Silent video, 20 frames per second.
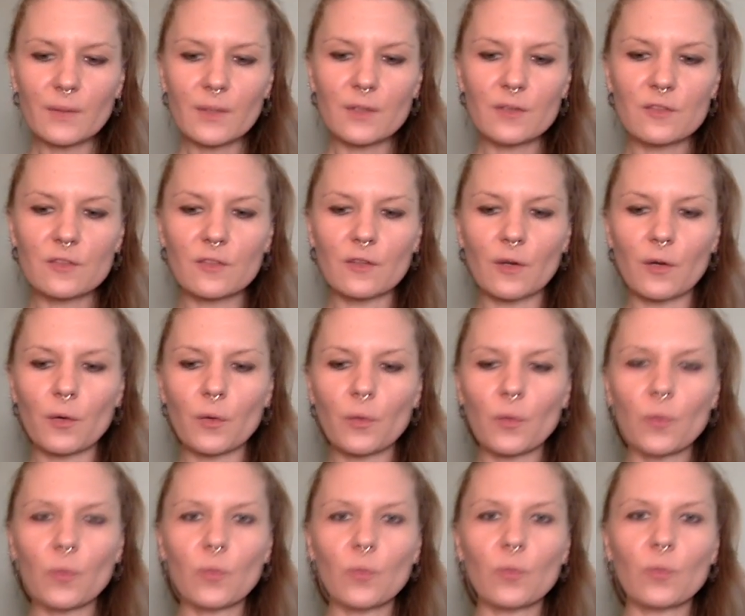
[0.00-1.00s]

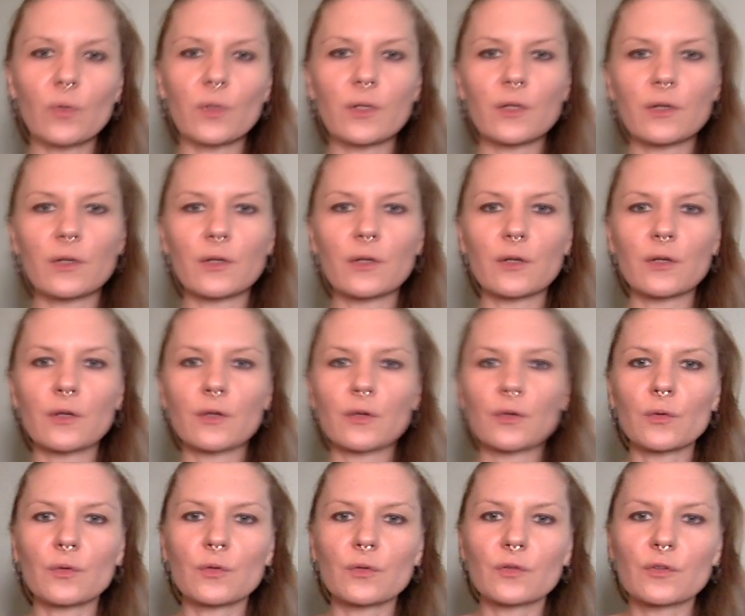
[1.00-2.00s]
So, when
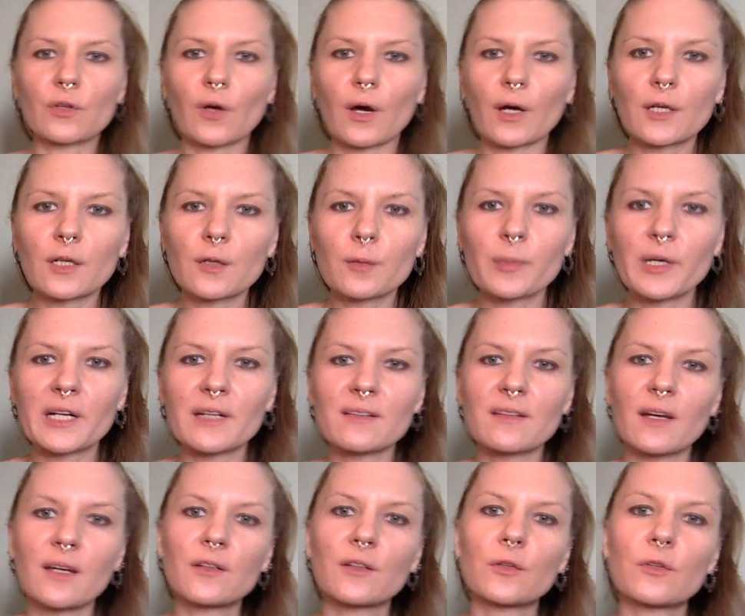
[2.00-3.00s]
you're talking about a
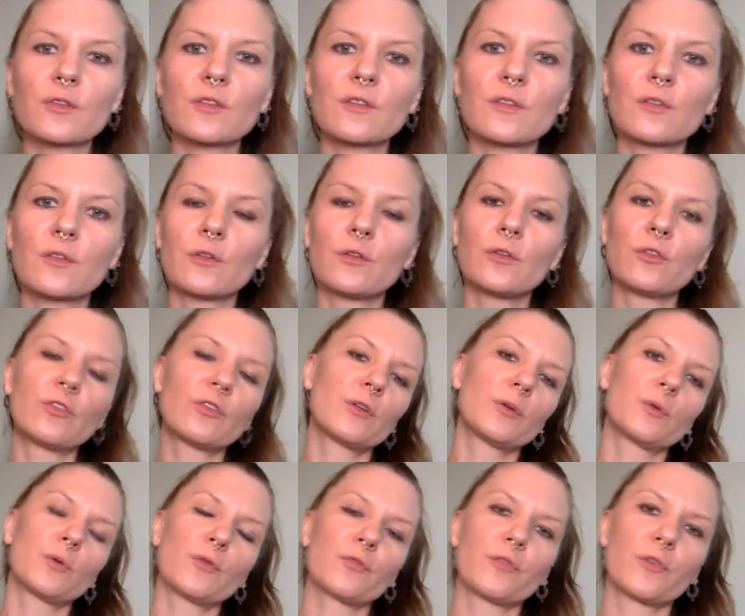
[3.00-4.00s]
diagnosis, you're usually
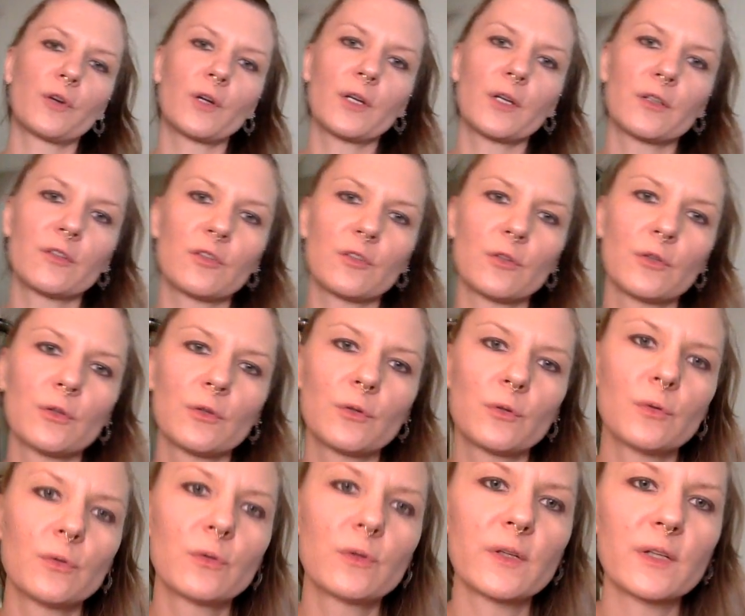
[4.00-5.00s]
referring
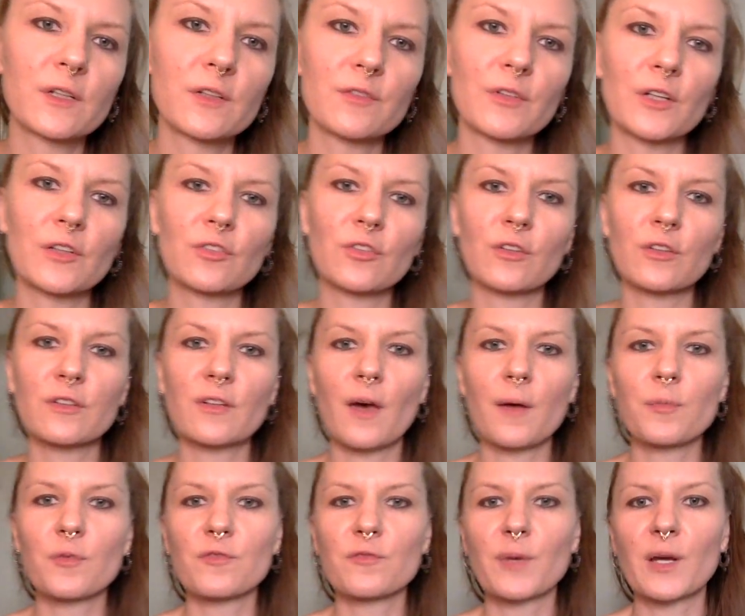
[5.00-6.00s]
to the conventional
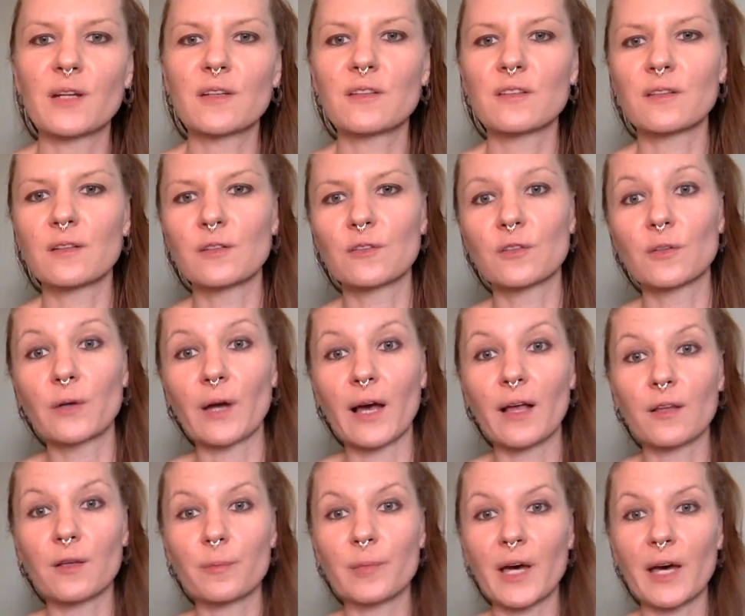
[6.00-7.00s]
type of medicine, so
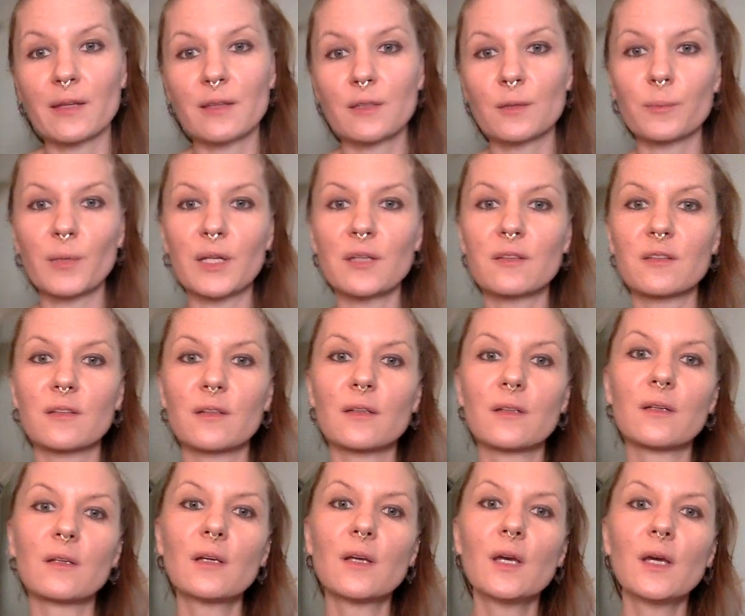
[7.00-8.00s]
allopathic medicine.